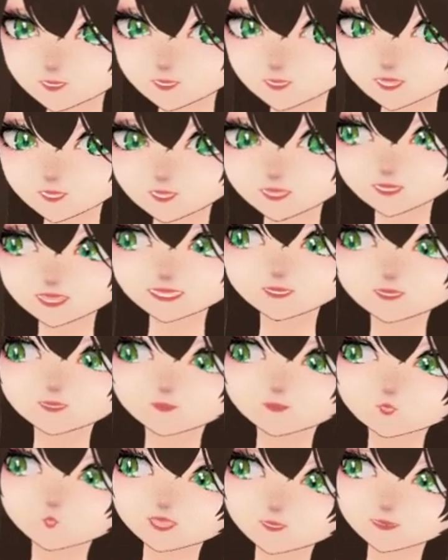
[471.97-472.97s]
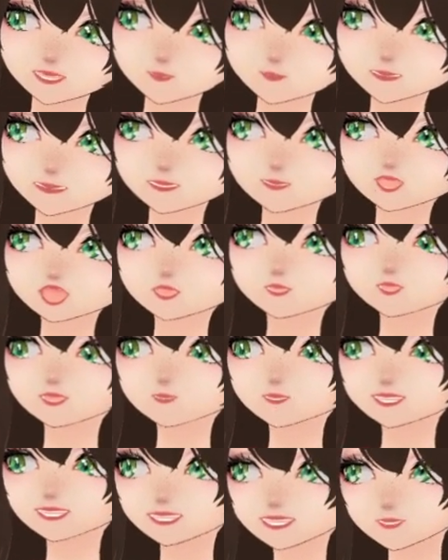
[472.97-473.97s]
then she would get the other
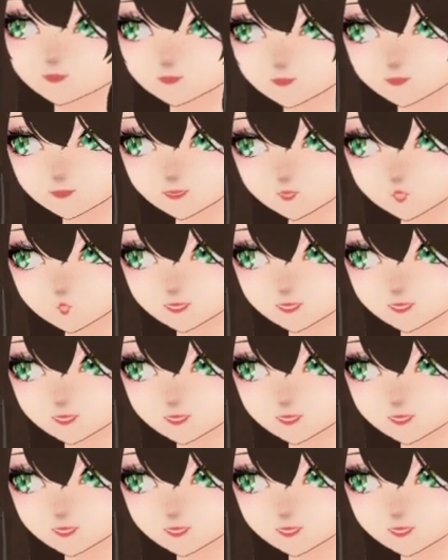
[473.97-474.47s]
end where